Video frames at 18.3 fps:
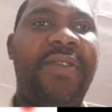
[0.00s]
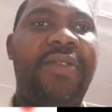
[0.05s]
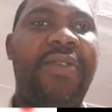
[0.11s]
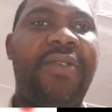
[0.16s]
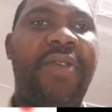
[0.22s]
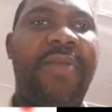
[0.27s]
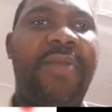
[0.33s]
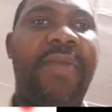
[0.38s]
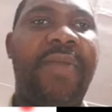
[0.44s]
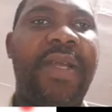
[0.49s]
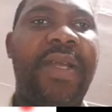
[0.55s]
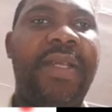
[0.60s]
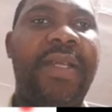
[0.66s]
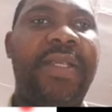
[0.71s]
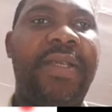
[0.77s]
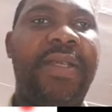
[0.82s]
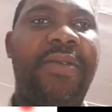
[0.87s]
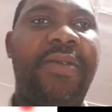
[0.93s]
applied is a
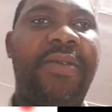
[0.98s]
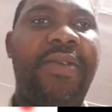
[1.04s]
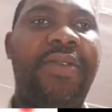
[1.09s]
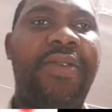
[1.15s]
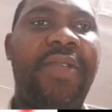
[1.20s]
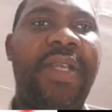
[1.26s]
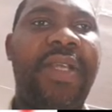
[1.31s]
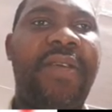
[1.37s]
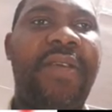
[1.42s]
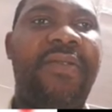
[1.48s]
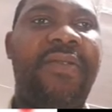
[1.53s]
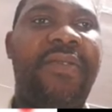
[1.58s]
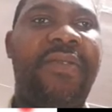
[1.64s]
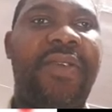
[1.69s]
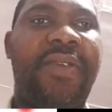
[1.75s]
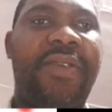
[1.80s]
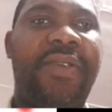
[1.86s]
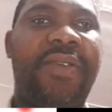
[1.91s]
horizontal
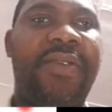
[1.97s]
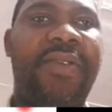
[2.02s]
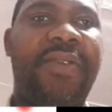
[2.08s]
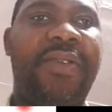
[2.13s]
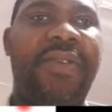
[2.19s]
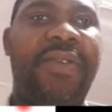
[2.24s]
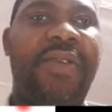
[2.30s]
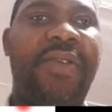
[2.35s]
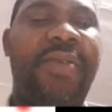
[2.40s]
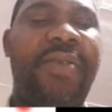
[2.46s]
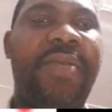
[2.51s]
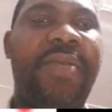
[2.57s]
force. So it means